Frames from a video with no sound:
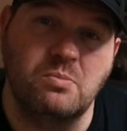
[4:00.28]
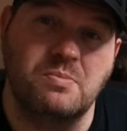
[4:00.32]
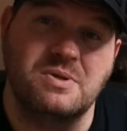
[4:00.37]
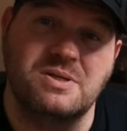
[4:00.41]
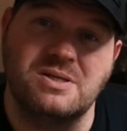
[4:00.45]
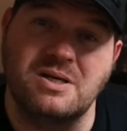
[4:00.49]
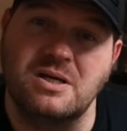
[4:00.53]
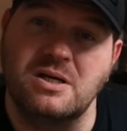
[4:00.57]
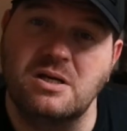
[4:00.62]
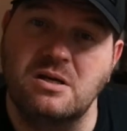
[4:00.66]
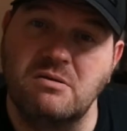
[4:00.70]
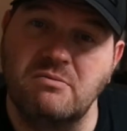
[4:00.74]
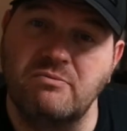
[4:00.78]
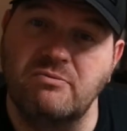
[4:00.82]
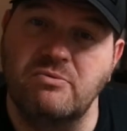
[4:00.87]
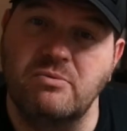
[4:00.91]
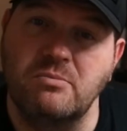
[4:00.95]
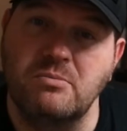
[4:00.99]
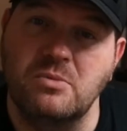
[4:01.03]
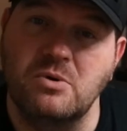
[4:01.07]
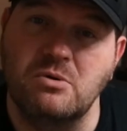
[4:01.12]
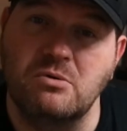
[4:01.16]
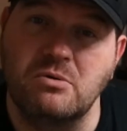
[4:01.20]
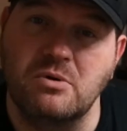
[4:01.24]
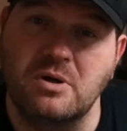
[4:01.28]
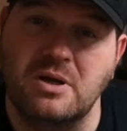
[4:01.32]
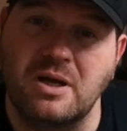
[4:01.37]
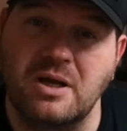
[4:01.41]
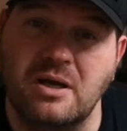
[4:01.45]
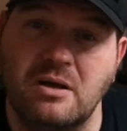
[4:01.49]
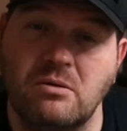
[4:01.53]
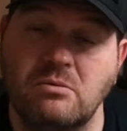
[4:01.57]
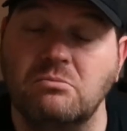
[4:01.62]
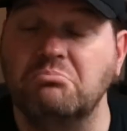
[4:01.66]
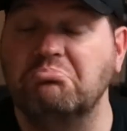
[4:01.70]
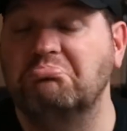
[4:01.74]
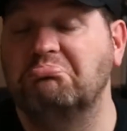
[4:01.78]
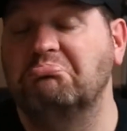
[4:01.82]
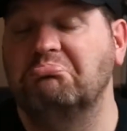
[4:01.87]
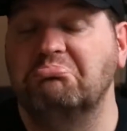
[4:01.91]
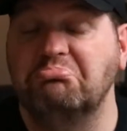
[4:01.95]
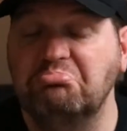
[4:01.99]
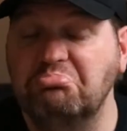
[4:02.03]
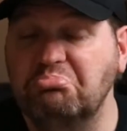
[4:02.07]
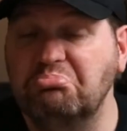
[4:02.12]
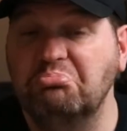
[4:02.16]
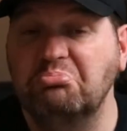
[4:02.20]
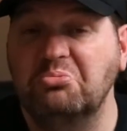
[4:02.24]
be taken from your account.
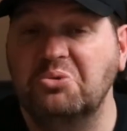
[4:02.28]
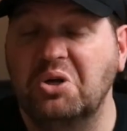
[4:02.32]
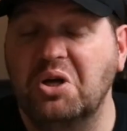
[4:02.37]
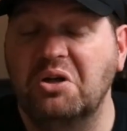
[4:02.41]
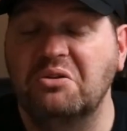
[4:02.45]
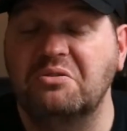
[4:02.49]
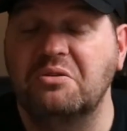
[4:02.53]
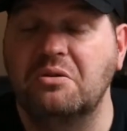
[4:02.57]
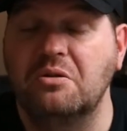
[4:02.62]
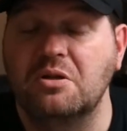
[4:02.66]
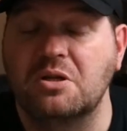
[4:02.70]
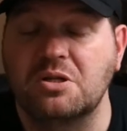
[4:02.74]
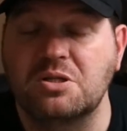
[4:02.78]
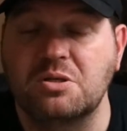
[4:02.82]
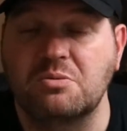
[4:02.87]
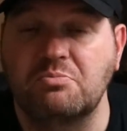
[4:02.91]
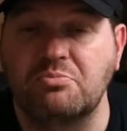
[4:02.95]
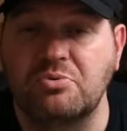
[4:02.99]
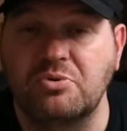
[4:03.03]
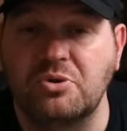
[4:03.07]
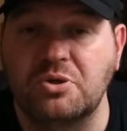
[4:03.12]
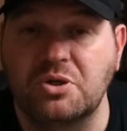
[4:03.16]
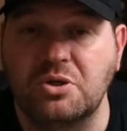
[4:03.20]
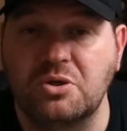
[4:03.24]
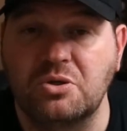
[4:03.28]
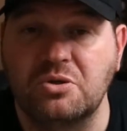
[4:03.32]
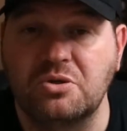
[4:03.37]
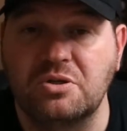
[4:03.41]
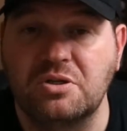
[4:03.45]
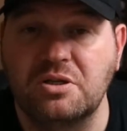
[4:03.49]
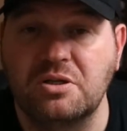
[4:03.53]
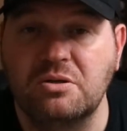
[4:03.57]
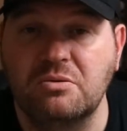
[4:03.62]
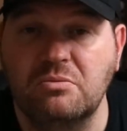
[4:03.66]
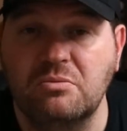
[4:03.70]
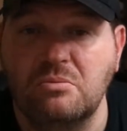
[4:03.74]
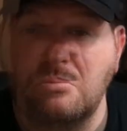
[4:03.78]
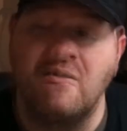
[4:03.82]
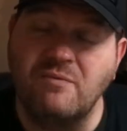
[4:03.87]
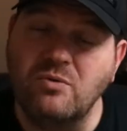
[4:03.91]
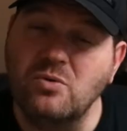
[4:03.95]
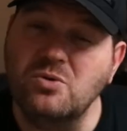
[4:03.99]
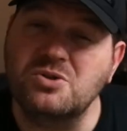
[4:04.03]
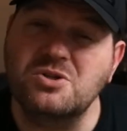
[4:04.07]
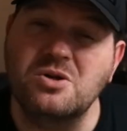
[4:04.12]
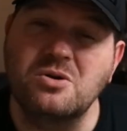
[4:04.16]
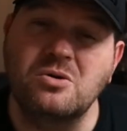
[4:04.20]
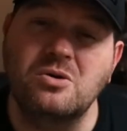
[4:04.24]
I think that's a pretty good deal. I've
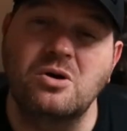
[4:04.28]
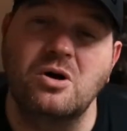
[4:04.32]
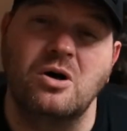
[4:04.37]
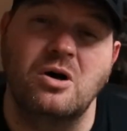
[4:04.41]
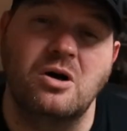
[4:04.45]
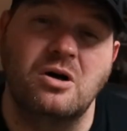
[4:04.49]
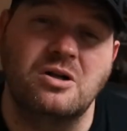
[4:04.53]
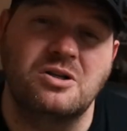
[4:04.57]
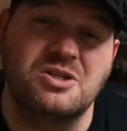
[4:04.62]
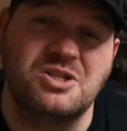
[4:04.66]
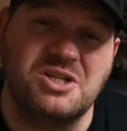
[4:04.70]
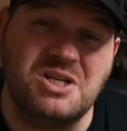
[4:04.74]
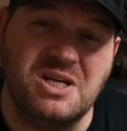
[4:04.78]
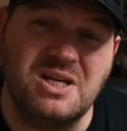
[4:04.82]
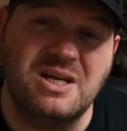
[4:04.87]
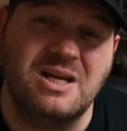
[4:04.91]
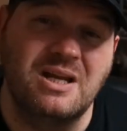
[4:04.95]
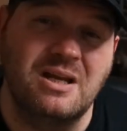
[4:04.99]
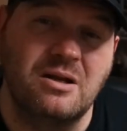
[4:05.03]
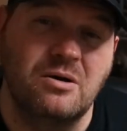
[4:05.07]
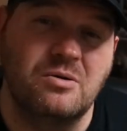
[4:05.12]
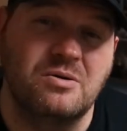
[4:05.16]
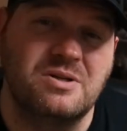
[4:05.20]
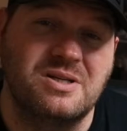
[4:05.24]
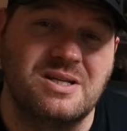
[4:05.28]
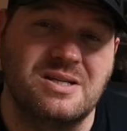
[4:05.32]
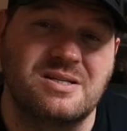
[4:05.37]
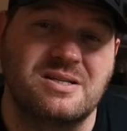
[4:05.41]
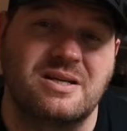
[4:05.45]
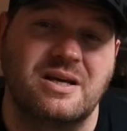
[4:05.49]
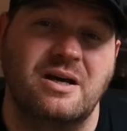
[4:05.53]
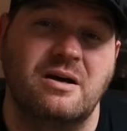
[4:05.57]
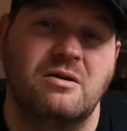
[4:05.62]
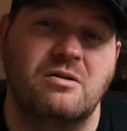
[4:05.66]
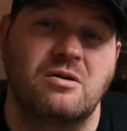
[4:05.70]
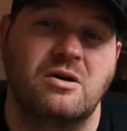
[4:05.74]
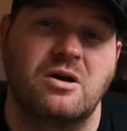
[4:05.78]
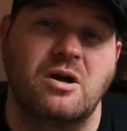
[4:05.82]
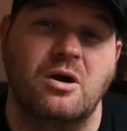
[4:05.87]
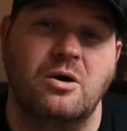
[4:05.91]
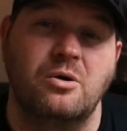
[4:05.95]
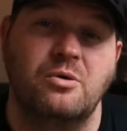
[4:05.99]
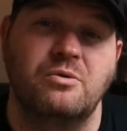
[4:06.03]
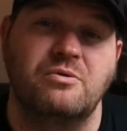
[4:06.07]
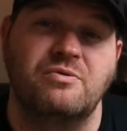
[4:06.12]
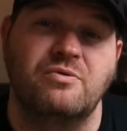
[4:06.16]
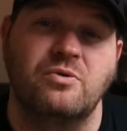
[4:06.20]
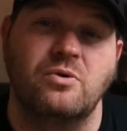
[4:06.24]
also got a cheeky little discount
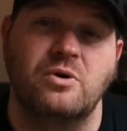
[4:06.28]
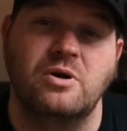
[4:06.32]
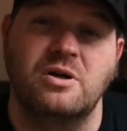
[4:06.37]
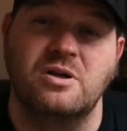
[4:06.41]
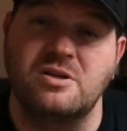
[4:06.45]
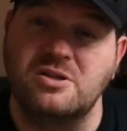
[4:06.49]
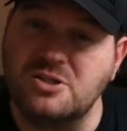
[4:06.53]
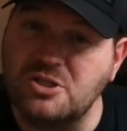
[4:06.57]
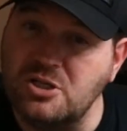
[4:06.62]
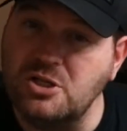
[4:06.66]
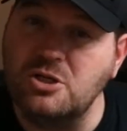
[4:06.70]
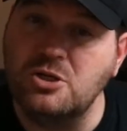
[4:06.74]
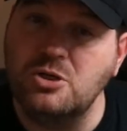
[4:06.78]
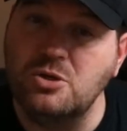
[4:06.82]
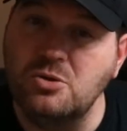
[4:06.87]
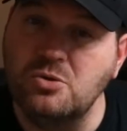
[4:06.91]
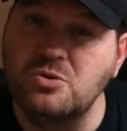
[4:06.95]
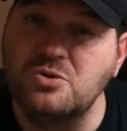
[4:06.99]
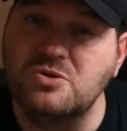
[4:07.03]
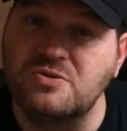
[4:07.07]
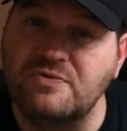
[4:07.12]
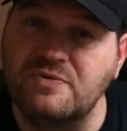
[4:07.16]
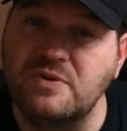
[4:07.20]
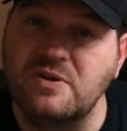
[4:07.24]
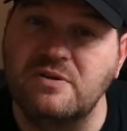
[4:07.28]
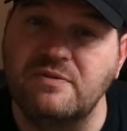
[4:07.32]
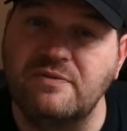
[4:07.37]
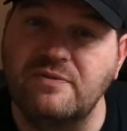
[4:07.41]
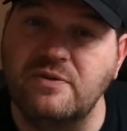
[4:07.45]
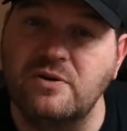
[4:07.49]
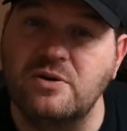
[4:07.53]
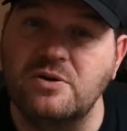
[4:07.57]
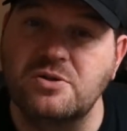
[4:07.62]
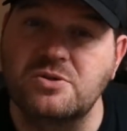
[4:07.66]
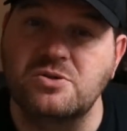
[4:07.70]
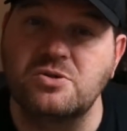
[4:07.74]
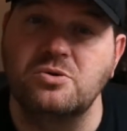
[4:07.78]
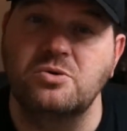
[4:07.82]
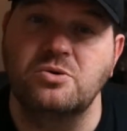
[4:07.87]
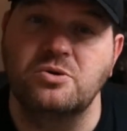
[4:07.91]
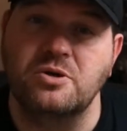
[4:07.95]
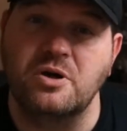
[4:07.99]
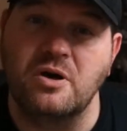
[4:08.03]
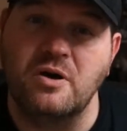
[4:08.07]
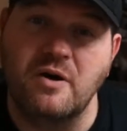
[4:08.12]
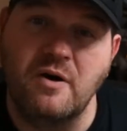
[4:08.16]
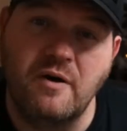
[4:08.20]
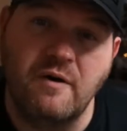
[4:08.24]
code for you to use for your first
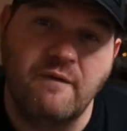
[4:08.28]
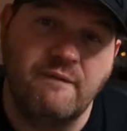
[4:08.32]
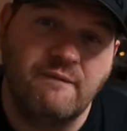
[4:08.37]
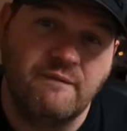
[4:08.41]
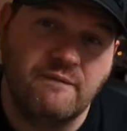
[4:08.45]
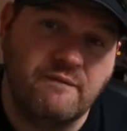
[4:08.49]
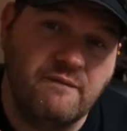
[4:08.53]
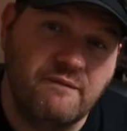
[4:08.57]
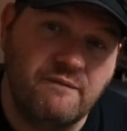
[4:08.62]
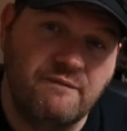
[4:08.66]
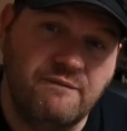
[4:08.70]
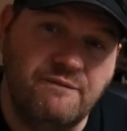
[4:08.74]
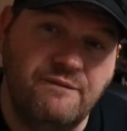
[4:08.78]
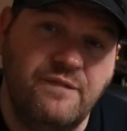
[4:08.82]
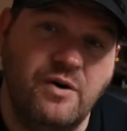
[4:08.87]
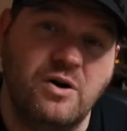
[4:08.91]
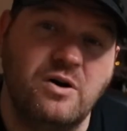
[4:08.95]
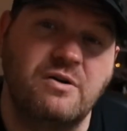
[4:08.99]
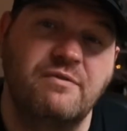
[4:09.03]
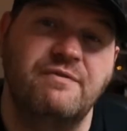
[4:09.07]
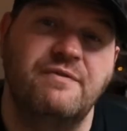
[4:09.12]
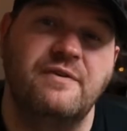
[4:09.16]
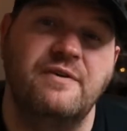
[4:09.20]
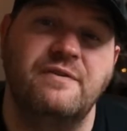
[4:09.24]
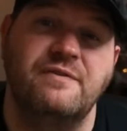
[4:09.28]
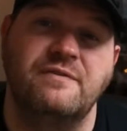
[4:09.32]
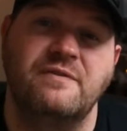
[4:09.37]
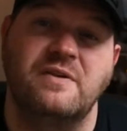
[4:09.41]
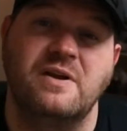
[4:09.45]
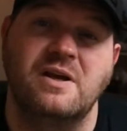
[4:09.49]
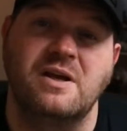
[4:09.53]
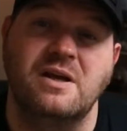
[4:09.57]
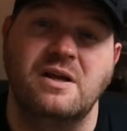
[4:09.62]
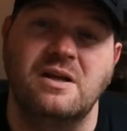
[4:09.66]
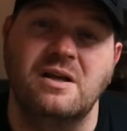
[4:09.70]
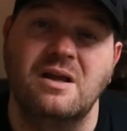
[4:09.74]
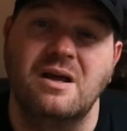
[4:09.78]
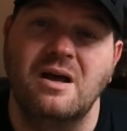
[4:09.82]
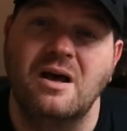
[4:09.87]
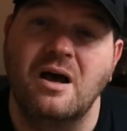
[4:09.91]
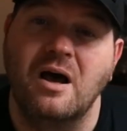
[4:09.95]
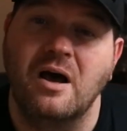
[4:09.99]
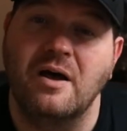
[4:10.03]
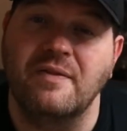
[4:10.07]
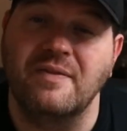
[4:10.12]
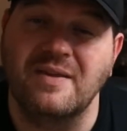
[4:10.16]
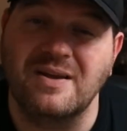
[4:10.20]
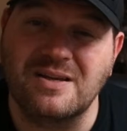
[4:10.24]
order. VUG15,
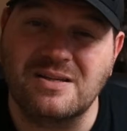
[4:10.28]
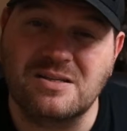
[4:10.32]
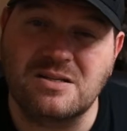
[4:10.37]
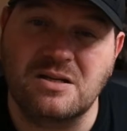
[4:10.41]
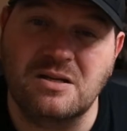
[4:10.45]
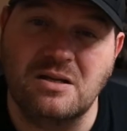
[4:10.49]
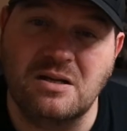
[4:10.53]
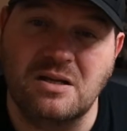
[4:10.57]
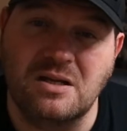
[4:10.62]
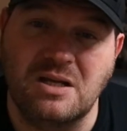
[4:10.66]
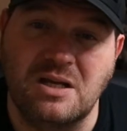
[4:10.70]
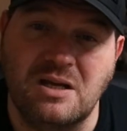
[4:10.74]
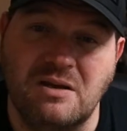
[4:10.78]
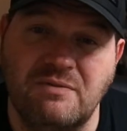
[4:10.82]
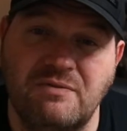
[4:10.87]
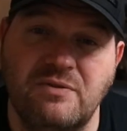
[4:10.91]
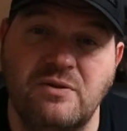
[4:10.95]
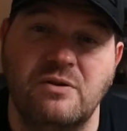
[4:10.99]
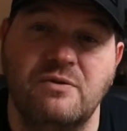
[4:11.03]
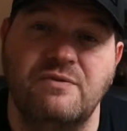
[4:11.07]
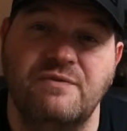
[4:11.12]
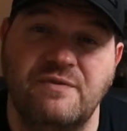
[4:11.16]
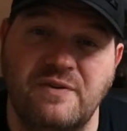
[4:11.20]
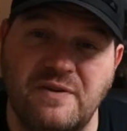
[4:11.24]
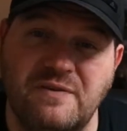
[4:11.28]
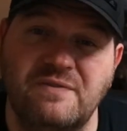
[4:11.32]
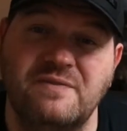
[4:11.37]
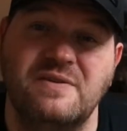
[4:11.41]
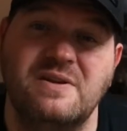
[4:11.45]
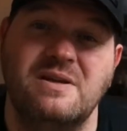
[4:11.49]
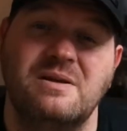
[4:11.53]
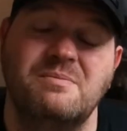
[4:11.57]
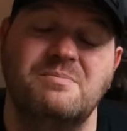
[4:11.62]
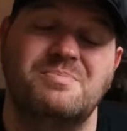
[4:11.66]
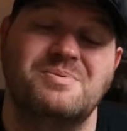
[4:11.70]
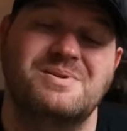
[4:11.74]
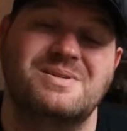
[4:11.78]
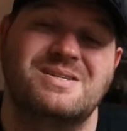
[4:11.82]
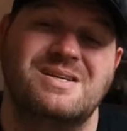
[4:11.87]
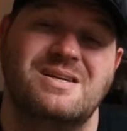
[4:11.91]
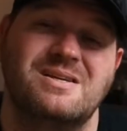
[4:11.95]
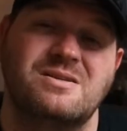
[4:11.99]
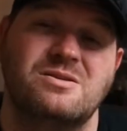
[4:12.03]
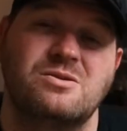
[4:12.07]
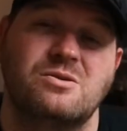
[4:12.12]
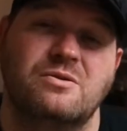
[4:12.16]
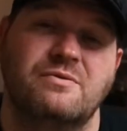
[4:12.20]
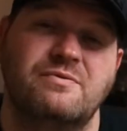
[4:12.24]
and that's going to give you
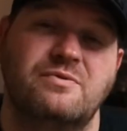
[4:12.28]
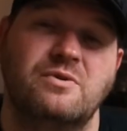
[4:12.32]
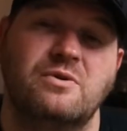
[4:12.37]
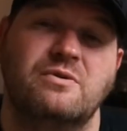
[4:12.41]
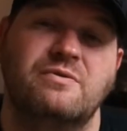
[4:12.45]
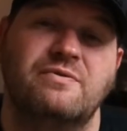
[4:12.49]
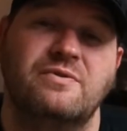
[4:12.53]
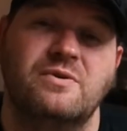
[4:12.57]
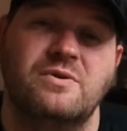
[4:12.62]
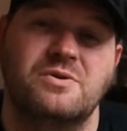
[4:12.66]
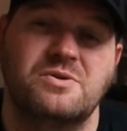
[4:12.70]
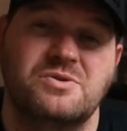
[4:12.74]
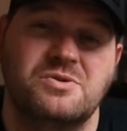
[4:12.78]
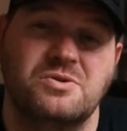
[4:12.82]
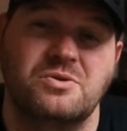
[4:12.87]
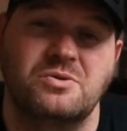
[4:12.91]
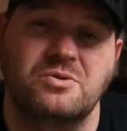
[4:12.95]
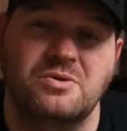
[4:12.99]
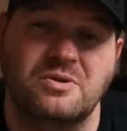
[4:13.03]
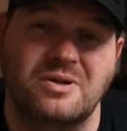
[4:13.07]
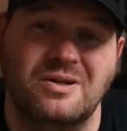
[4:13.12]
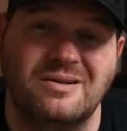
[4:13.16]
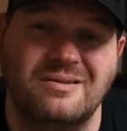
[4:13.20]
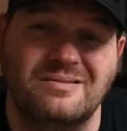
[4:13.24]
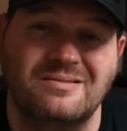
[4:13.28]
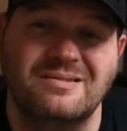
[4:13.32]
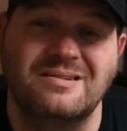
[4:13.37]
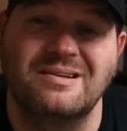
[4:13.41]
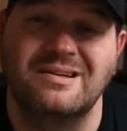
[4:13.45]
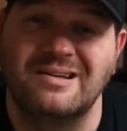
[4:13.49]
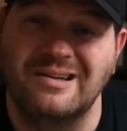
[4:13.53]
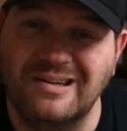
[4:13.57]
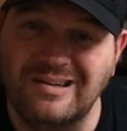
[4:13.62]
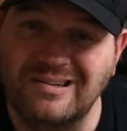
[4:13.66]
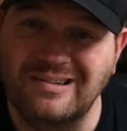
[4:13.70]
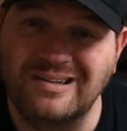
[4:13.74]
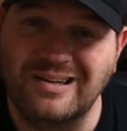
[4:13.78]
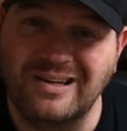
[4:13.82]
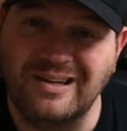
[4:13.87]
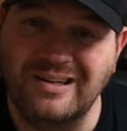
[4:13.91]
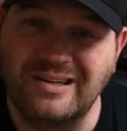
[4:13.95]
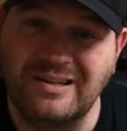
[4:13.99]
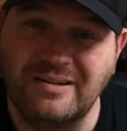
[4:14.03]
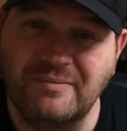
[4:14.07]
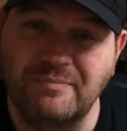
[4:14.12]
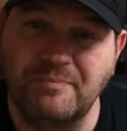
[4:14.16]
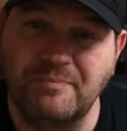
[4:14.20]
15% off your first order. Okay,